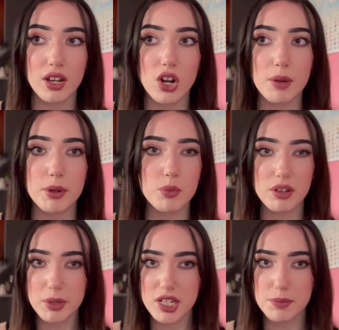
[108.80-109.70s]
I mean,
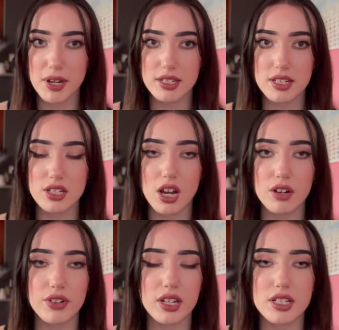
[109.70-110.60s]
we've been expecting this
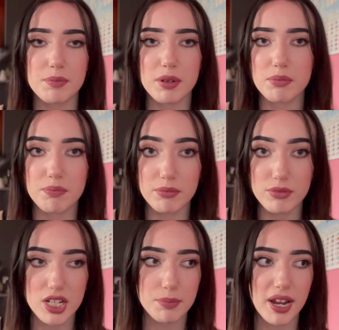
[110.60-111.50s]
halving, it's been
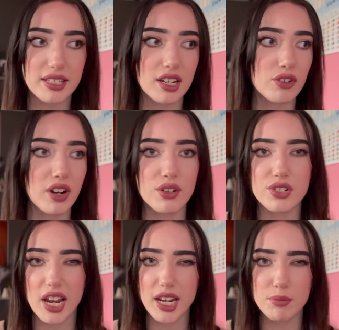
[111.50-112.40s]
expected around
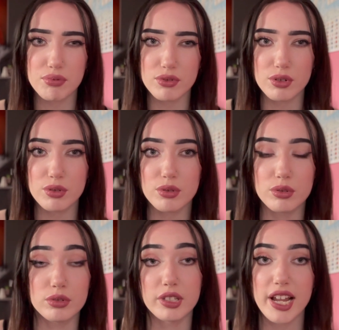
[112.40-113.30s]
April
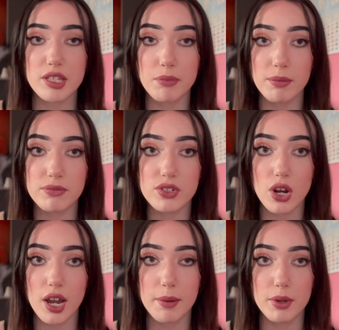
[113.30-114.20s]
or next month
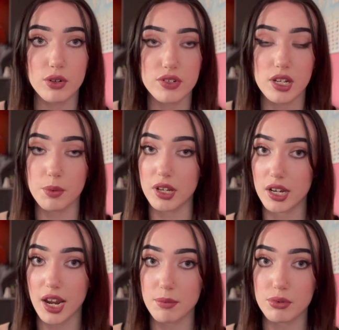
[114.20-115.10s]
time, and obviously we're in
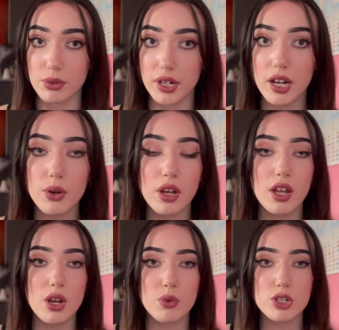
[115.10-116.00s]
April now,
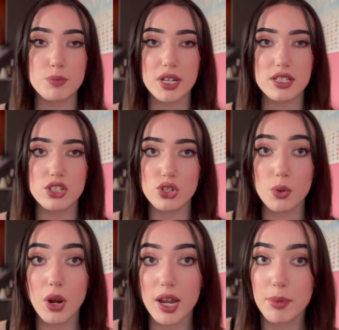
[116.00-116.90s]
which means
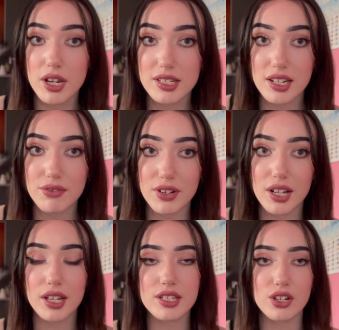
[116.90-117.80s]
do I personally feel
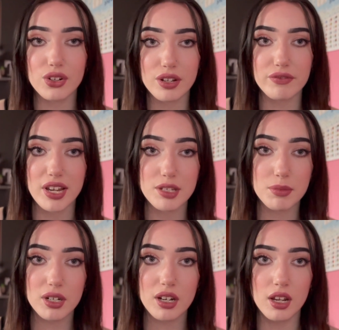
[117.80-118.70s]
is a good
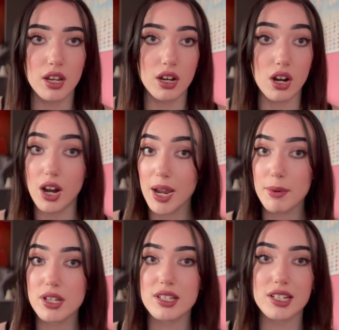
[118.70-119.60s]
investment? I
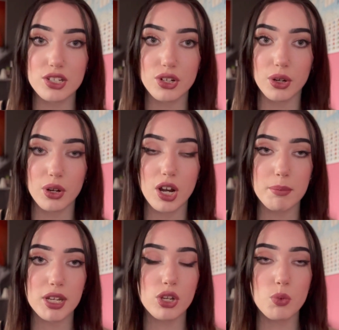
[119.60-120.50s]
personally do. I
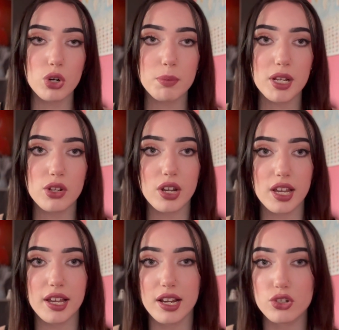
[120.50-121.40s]
mean, you want to be
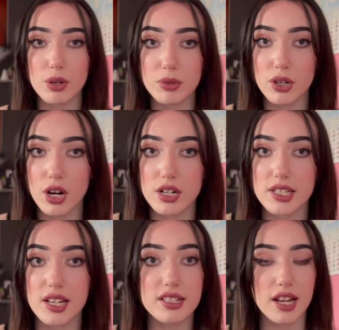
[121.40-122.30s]
looking at
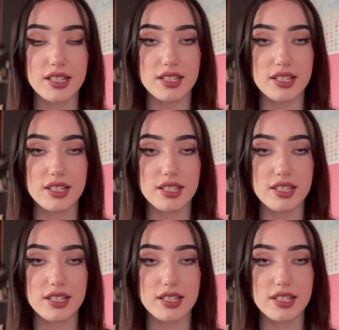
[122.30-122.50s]
cryptocurrencies and